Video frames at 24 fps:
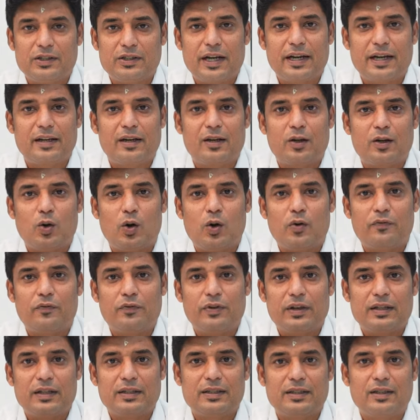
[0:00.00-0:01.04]
Jainagar
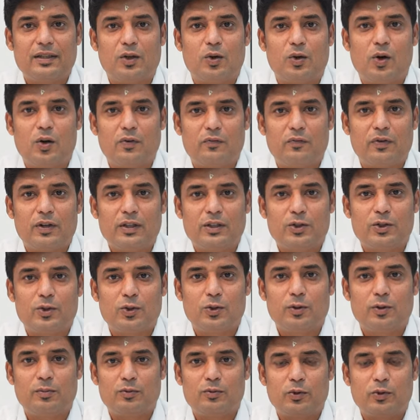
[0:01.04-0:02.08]
office in the conference
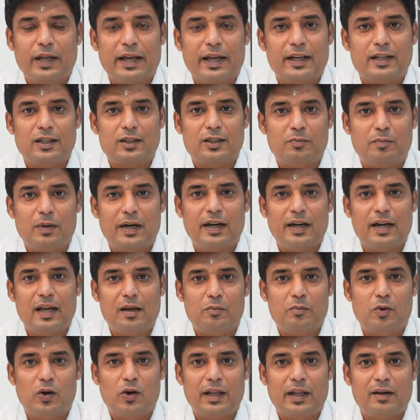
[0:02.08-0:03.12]
room. Today is Monday
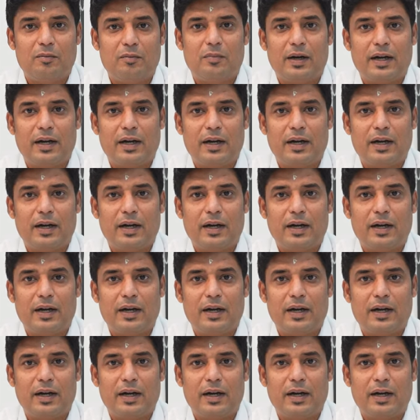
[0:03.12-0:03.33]
morning.